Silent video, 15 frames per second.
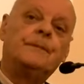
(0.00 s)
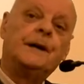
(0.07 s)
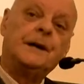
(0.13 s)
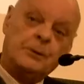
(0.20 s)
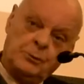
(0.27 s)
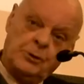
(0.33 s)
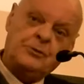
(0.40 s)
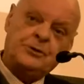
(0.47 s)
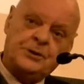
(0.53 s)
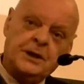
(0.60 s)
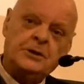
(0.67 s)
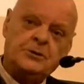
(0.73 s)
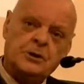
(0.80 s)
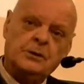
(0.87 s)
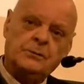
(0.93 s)
Here is
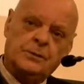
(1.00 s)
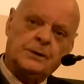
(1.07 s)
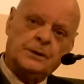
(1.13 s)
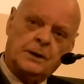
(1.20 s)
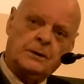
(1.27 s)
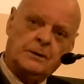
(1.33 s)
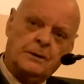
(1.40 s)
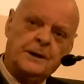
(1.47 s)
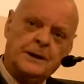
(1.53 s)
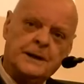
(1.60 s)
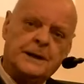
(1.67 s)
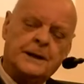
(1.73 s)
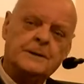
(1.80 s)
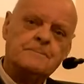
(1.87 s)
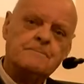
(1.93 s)
teaching for our
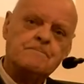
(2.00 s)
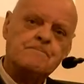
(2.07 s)
day.